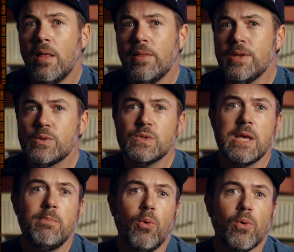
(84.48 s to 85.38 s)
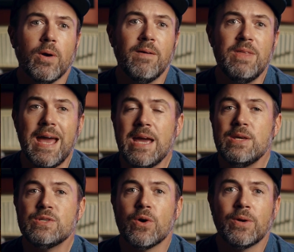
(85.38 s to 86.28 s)
This was a port of the
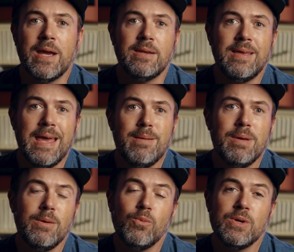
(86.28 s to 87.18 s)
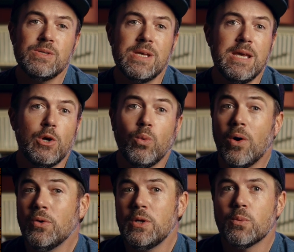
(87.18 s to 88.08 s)
80s arcade game and was a
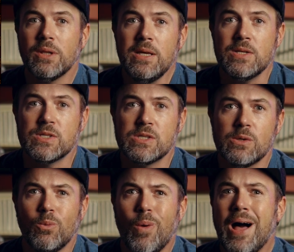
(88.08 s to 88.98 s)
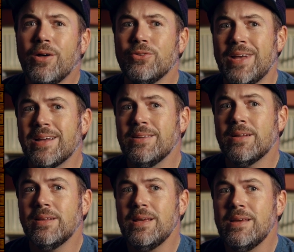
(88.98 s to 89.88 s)
quality release. While
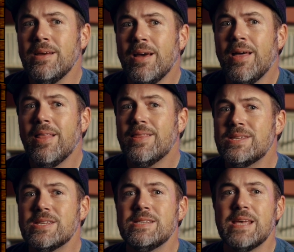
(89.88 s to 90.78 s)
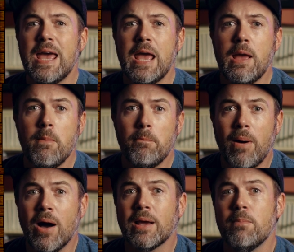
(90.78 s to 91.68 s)
technically this is a
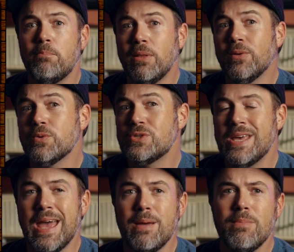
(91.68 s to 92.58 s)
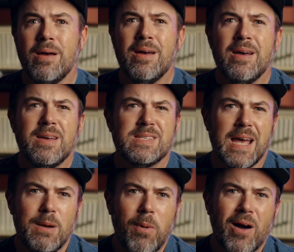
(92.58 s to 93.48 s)
pocket billiards game,
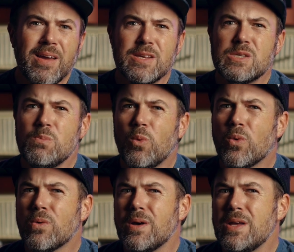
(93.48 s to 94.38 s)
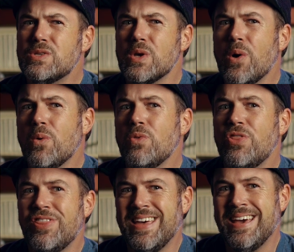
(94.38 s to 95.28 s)
Side Pocket is more its own
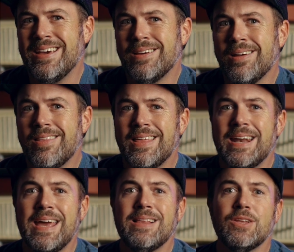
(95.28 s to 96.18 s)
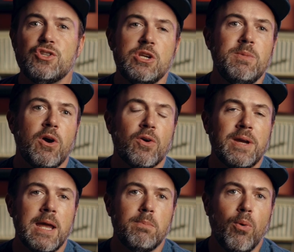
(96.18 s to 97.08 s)
thing than a legitimate
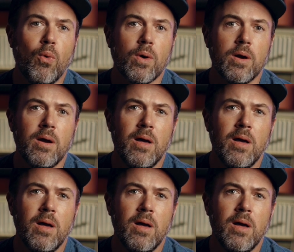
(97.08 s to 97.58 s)
arcade port.